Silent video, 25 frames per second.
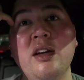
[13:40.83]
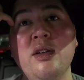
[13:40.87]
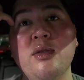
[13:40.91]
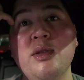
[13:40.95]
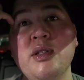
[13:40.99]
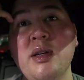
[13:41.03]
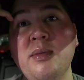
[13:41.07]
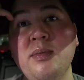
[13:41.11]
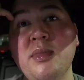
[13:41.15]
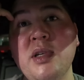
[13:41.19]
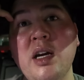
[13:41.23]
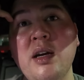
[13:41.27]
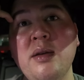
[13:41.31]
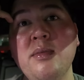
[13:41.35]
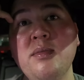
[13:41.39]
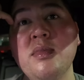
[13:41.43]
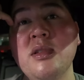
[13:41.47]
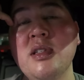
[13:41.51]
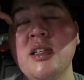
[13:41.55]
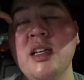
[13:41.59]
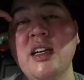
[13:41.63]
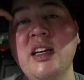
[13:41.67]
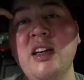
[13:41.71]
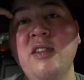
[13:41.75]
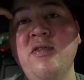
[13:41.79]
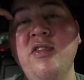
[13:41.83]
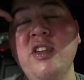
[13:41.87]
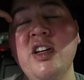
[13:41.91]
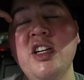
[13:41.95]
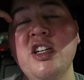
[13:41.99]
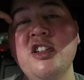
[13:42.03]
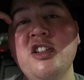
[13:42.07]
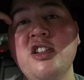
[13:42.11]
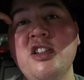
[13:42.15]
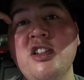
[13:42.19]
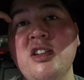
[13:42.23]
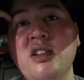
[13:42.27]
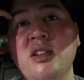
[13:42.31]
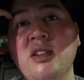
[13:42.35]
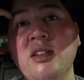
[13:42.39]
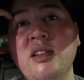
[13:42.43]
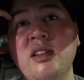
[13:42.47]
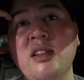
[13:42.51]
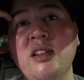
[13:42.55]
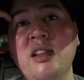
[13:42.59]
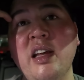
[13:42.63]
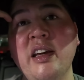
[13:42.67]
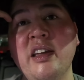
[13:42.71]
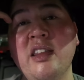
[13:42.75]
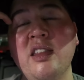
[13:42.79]
Sometimes like you finish
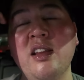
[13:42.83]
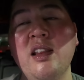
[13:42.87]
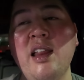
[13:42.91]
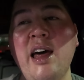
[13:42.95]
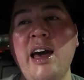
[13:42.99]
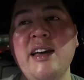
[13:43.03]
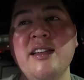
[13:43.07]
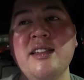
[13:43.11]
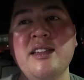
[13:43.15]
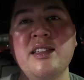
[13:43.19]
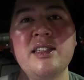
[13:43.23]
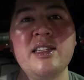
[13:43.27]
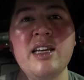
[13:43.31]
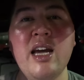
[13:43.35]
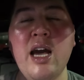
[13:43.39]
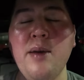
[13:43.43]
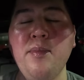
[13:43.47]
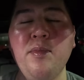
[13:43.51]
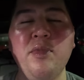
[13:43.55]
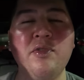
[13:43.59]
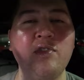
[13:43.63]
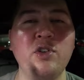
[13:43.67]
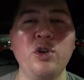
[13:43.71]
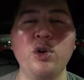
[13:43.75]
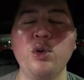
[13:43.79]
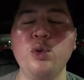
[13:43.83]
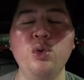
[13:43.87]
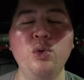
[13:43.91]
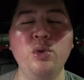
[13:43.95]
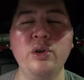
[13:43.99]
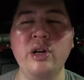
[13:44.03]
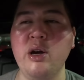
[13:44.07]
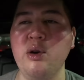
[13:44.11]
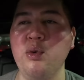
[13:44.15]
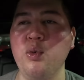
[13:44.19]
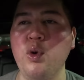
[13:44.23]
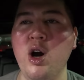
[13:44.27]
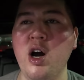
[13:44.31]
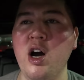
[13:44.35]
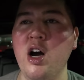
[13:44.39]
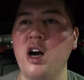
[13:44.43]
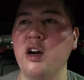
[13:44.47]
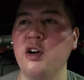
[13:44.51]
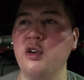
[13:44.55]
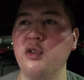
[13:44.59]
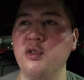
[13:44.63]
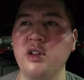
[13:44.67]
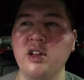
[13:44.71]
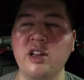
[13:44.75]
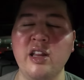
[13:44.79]
like the last step of your cool down
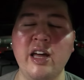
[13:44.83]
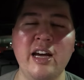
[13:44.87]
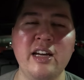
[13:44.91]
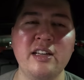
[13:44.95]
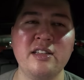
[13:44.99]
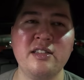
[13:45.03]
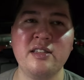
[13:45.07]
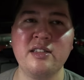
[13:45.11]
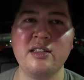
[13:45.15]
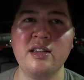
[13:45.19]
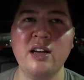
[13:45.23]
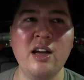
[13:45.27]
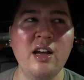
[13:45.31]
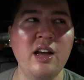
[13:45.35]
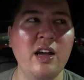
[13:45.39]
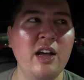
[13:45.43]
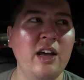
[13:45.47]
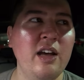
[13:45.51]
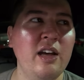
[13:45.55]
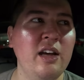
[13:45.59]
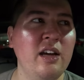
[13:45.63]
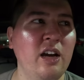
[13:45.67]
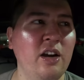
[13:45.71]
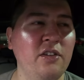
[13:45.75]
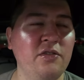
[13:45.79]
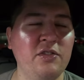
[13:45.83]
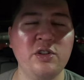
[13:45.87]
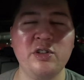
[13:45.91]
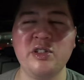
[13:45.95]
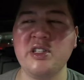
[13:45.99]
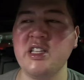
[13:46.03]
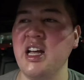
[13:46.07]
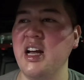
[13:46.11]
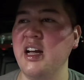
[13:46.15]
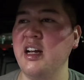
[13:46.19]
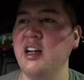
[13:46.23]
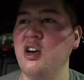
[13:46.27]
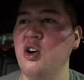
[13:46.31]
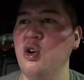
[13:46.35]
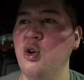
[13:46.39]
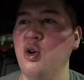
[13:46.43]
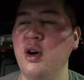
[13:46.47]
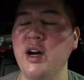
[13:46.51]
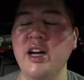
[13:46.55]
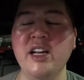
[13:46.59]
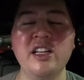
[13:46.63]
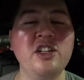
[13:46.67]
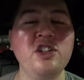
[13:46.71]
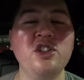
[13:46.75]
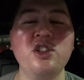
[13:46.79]
walk or the last of your
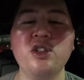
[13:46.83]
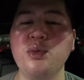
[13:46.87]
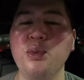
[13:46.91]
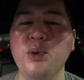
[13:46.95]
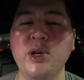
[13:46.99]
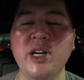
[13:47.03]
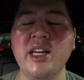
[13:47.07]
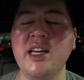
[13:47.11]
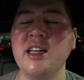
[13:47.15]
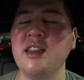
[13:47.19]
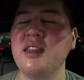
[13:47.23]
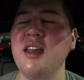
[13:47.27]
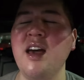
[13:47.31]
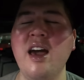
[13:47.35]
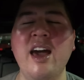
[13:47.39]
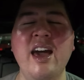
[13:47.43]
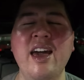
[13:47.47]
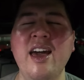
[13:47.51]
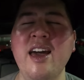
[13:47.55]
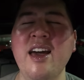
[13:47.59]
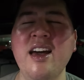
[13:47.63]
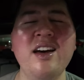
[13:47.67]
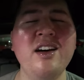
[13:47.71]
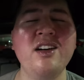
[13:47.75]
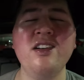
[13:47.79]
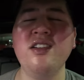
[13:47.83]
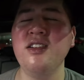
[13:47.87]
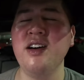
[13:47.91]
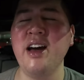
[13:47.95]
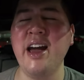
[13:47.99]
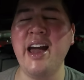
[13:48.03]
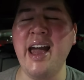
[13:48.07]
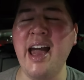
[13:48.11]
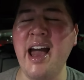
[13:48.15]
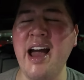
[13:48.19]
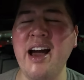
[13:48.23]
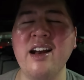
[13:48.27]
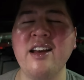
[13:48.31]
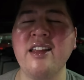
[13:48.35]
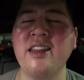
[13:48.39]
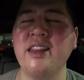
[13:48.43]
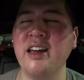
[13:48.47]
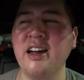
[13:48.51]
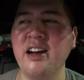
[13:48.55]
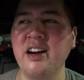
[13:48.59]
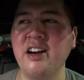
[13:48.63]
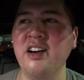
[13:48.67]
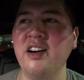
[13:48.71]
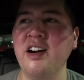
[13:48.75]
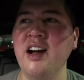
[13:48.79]
cycle, and you just want to get the hell out of
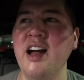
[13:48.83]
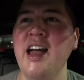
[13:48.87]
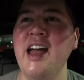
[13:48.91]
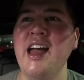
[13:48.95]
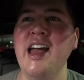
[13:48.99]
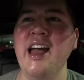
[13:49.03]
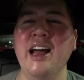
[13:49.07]
there,